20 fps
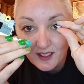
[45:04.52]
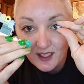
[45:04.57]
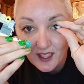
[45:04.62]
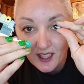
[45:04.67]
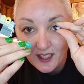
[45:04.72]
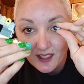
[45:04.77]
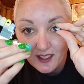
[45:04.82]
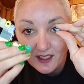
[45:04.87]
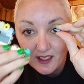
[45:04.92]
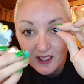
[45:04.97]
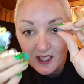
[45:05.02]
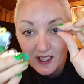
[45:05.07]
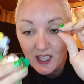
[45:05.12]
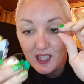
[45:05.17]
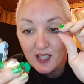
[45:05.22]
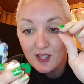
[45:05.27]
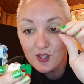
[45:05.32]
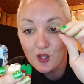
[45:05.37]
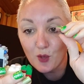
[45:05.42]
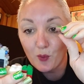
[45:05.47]
Yeah.
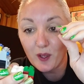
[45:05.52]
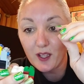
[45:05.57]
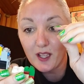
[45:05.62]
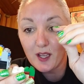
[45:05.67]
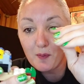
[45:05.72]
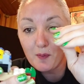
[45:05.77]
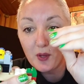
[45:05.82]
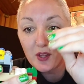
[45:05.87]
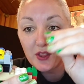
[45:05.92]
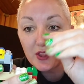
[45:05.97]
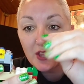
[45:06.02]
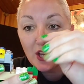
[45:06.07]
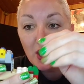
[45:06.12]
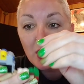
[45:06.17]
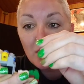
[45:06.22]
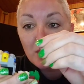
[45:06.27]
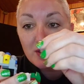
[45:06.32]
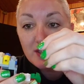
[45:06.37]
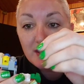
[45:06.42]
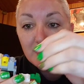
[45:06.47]
So we're going to put
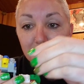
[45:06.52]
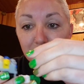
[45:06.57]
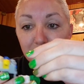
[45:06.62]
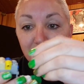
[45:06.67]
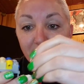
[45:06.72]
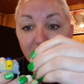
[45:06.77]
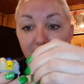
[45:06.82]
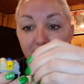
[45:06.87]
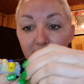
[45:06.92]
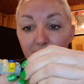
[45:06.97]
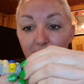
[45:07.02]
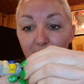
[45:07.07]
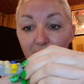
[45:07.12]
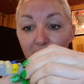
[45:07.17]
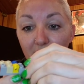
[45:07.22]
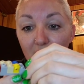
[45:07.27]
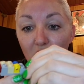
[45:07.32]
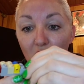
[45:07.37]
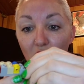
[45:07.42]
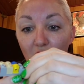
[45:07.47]
those
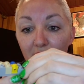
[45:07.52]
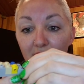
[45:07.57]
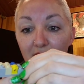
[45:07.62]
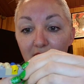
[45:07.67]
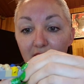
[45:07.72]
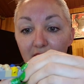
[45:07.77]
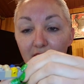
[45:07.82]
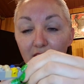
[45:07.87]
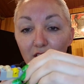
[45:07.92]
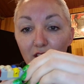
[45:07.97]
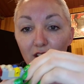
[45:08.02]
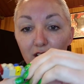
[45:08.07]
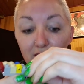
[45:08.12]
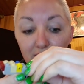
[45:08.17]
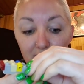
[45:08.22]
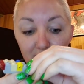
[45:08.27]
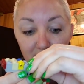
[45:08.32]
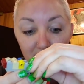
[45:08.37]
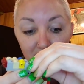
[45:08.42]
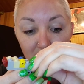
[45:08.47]
on here.